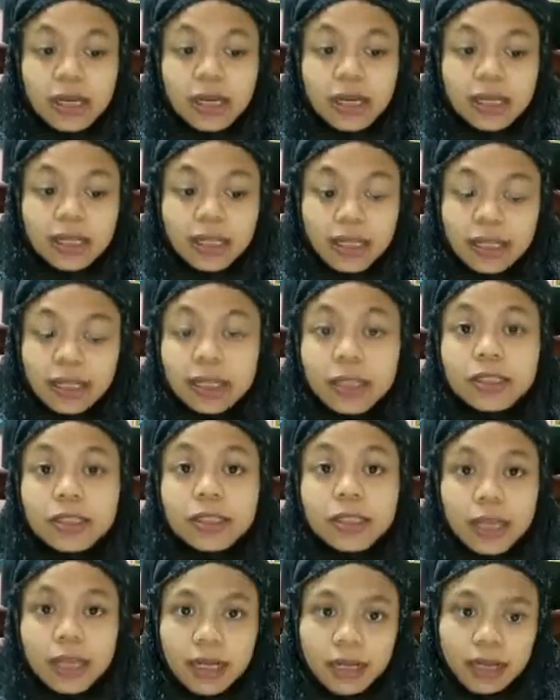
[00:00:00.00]

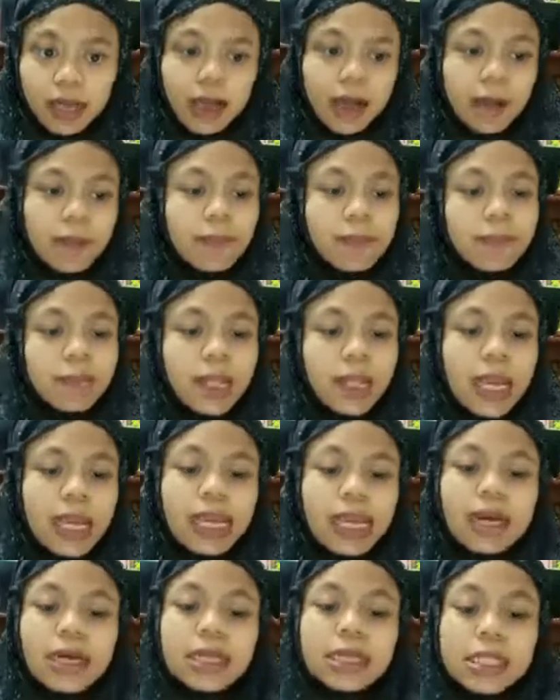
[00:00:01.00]
literature era.
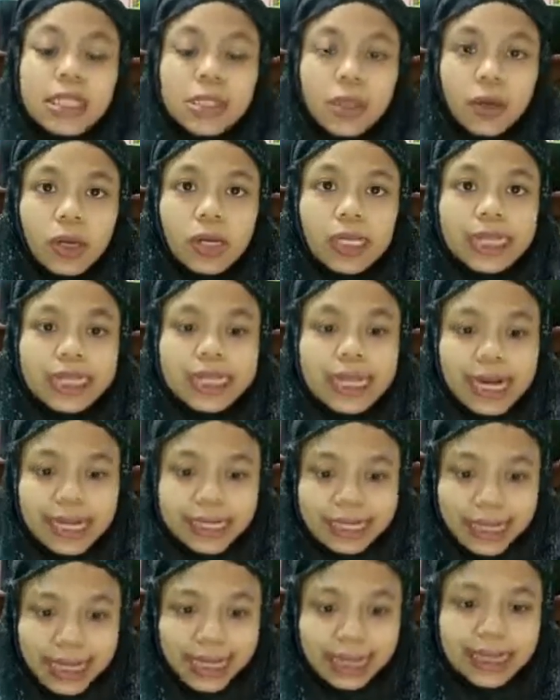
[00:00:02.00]
He also
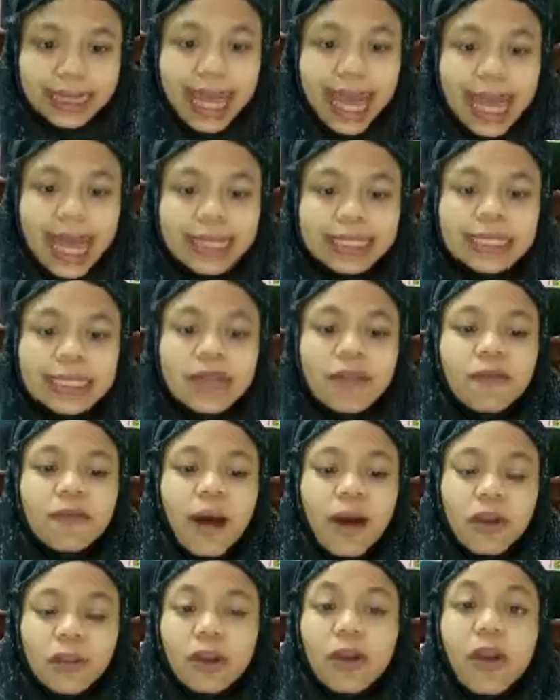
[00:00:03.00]
regarded as the
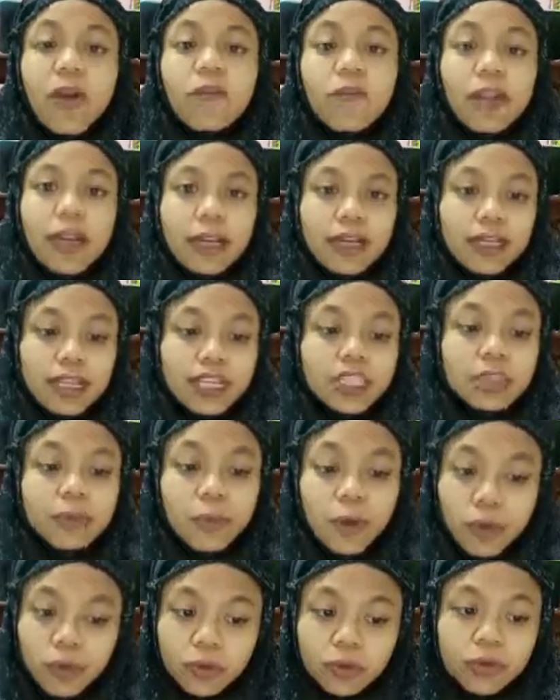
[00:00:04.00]
founder of English
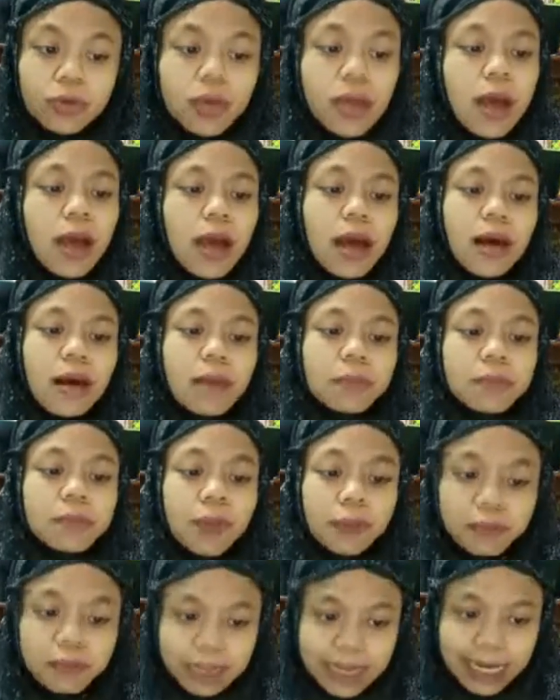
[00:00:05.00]
prose,
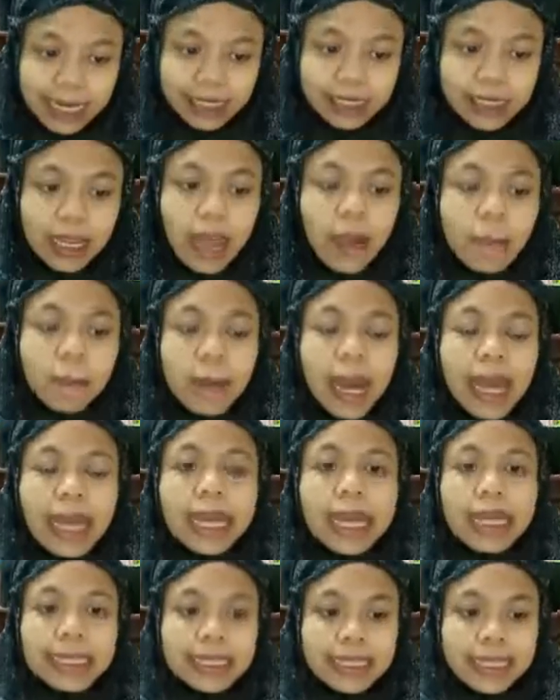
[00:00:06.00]
prompted by
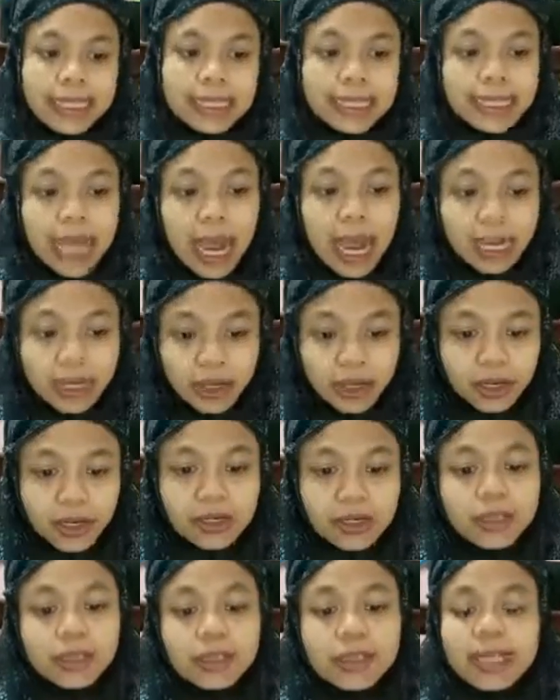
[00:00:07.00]
his desire
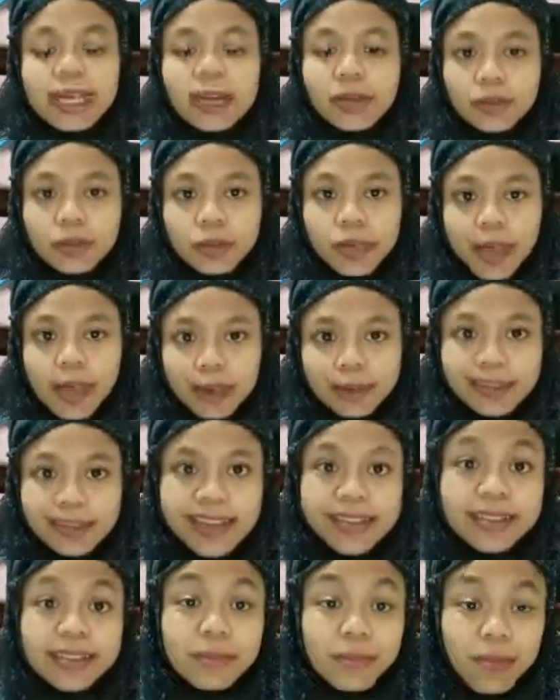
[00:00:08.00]
to educate
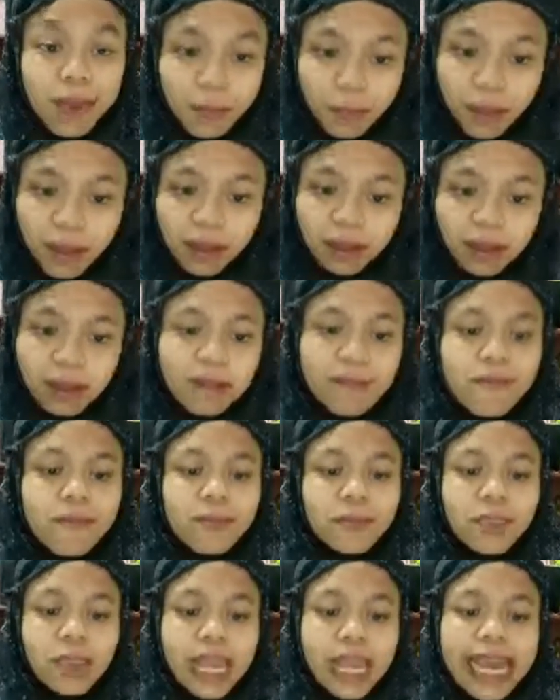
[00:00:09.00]
his people.
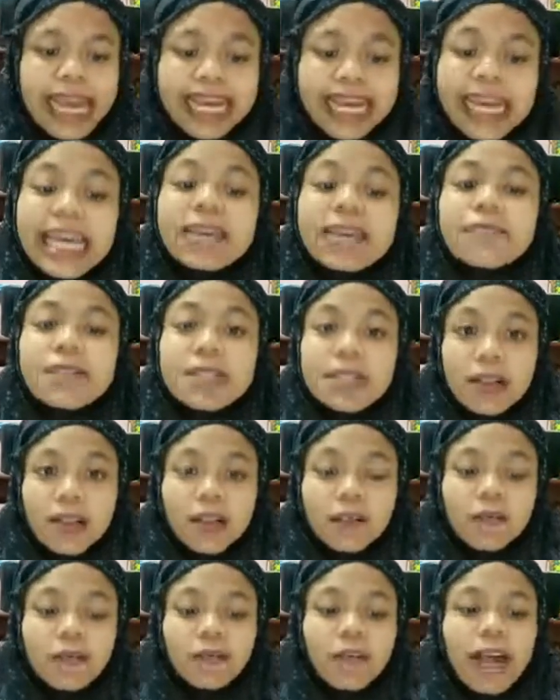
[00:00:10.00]
He
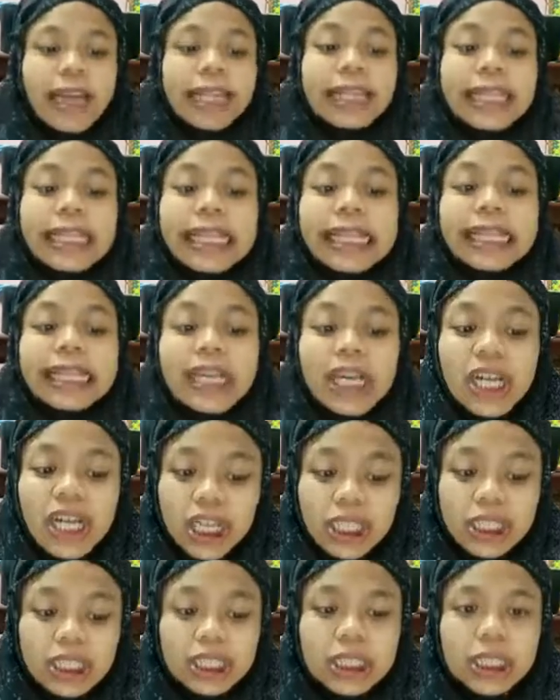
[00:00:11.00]
himself finally
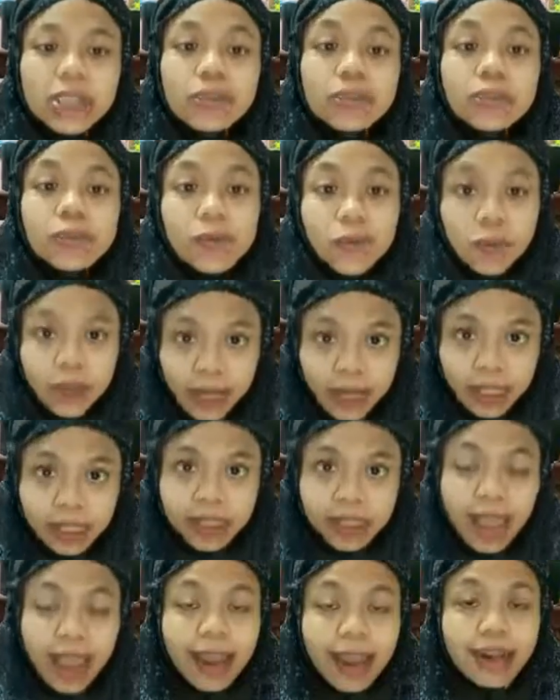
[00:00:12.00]
learned to read
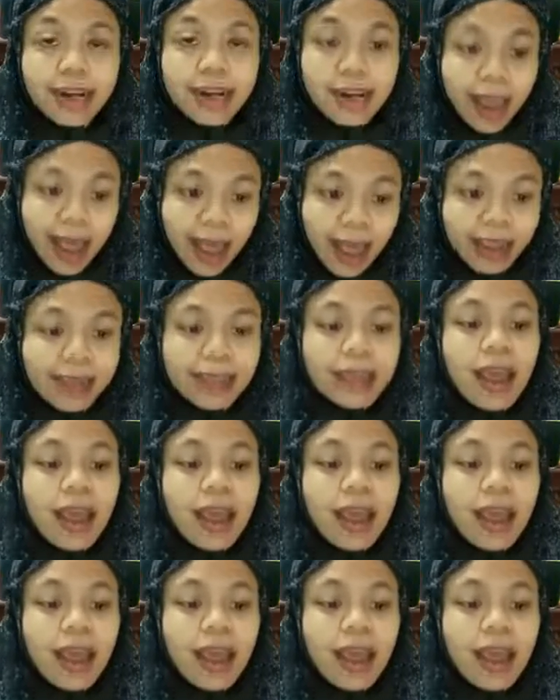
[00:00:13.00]
and write